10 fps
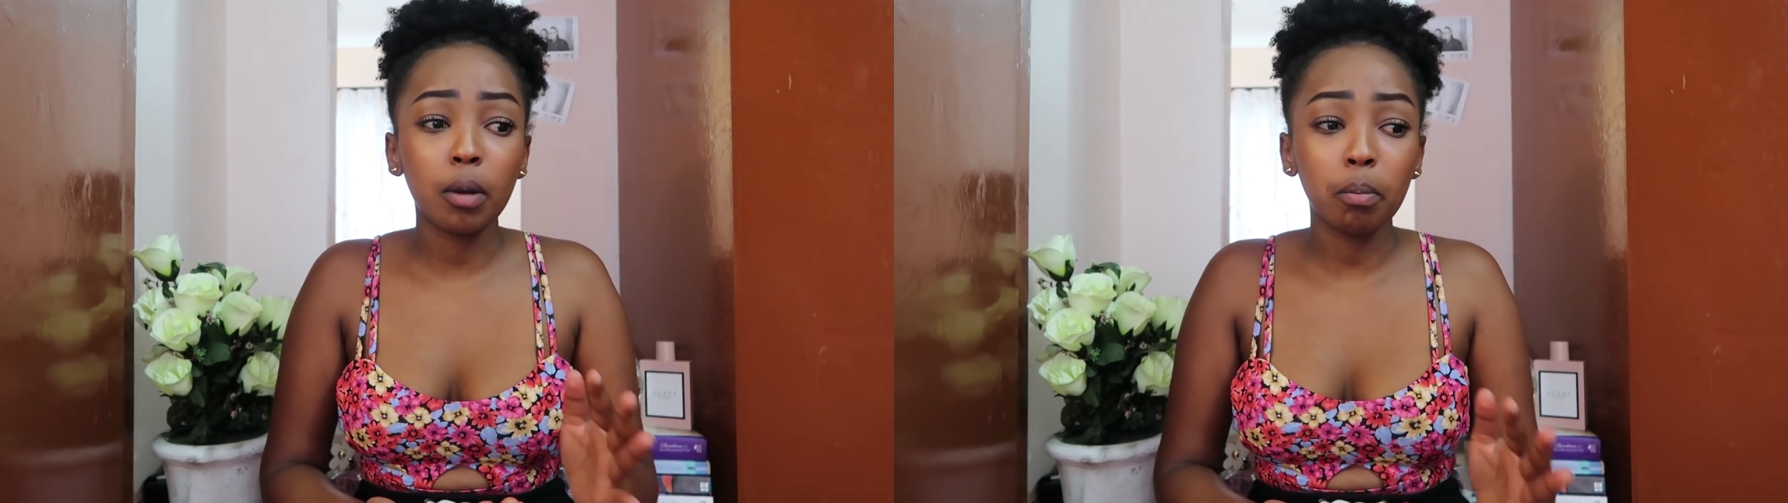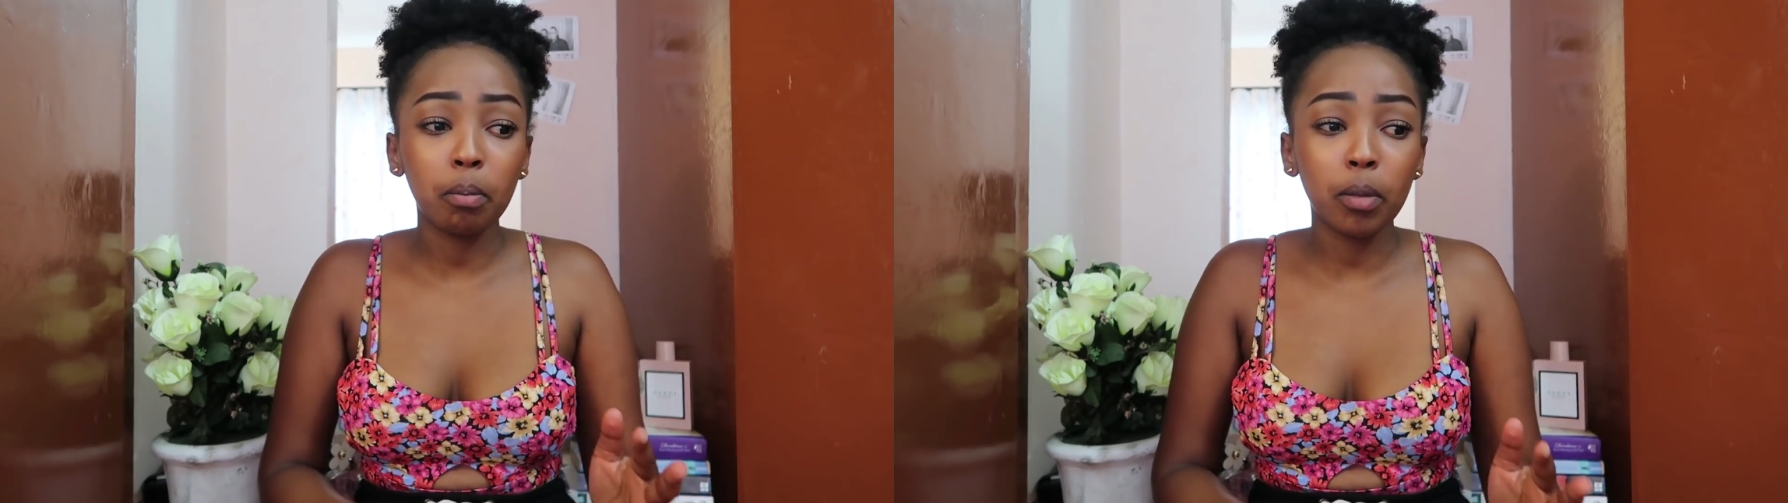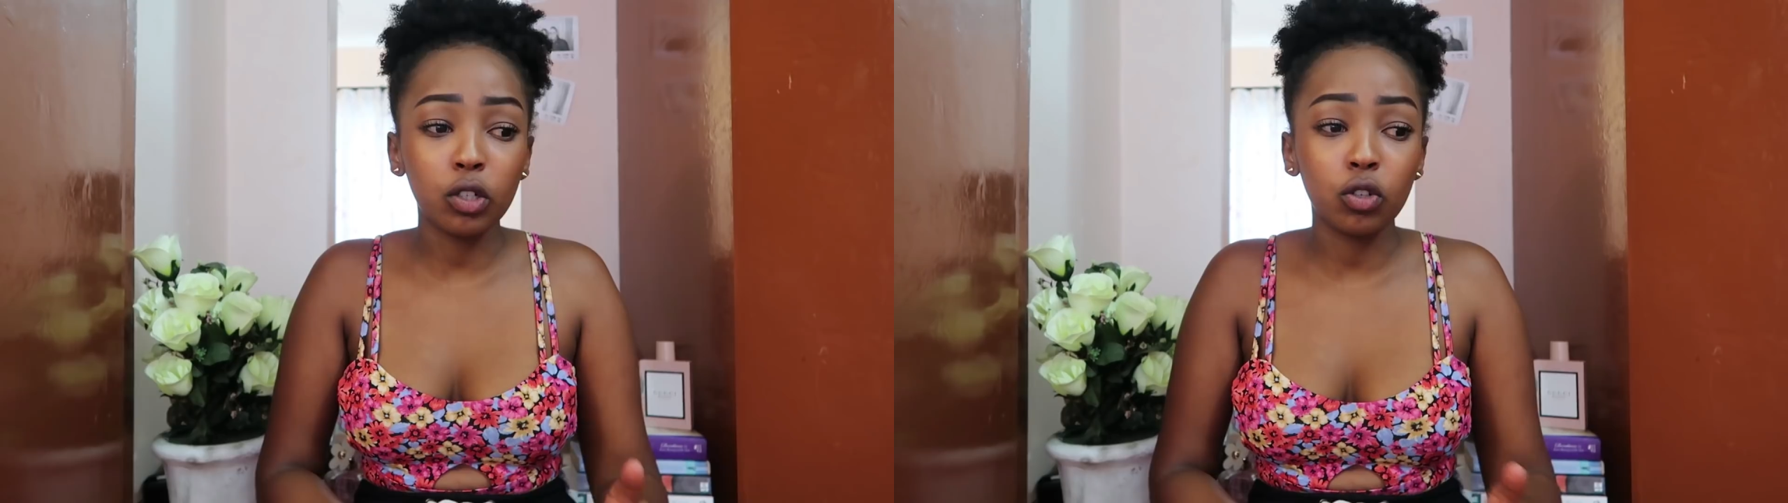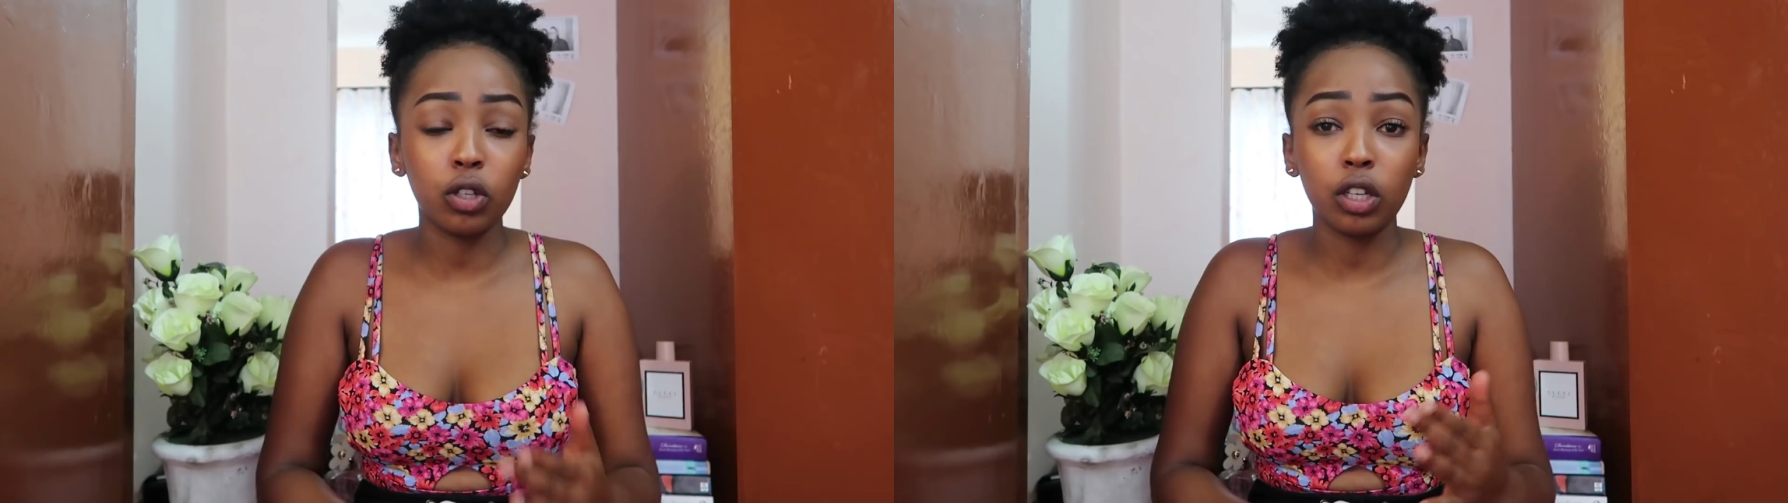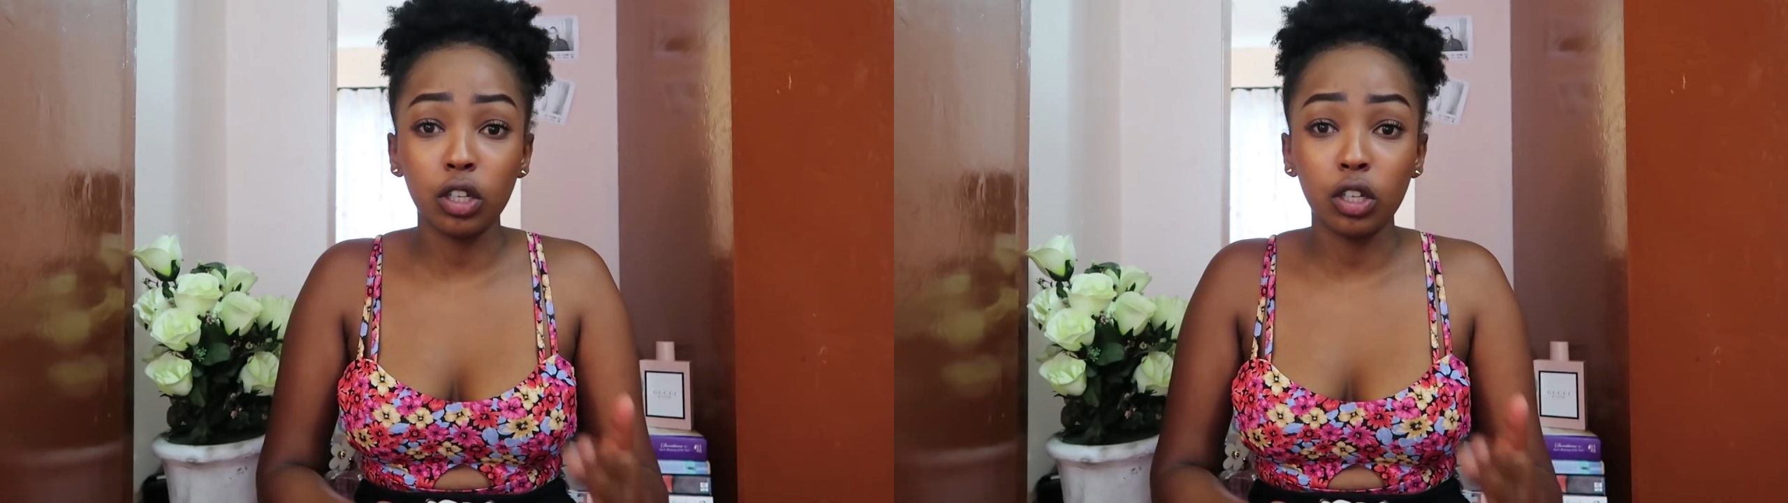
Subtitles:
mental